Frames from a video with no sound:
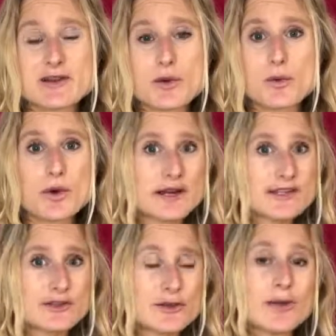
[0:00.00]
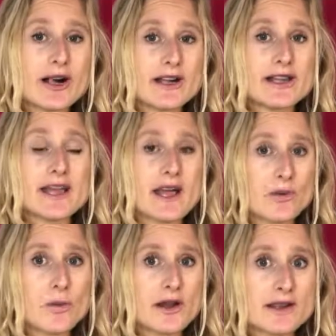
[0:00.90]
What is too bulky
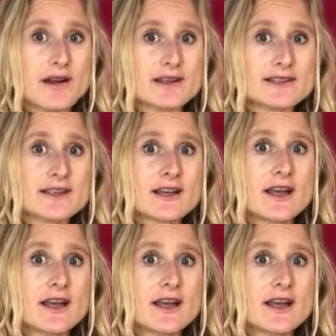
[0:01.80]
and what not,